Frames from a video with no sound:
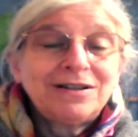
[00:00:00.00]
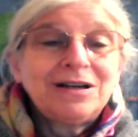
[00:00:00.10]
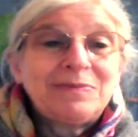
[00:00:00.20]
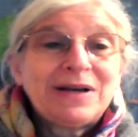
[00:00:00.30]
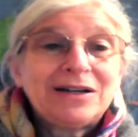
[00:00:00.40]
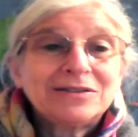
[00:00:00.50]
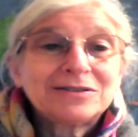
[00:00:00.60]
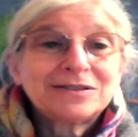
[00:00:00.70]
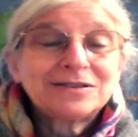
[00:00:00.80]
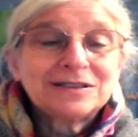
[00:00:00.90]

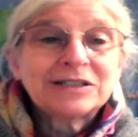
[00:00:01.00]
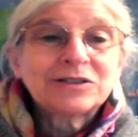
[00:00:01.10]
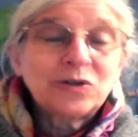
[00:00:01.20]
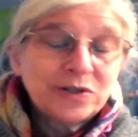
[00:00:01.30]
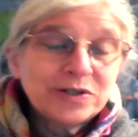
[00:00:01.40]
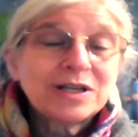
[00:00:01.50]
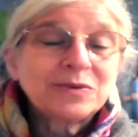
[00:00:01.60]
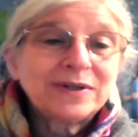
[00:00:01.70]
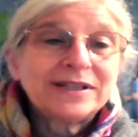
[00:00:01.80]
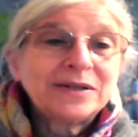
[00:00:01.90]
about their goals
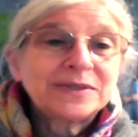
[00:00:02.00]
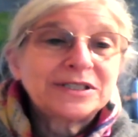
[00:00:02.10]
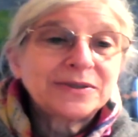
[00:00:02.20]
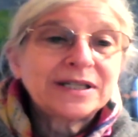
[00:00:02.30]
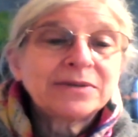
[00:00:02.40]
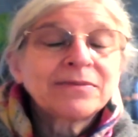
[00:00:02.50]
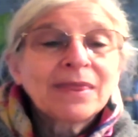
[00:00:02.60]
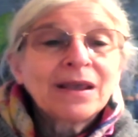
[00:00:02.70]
and what they were doing.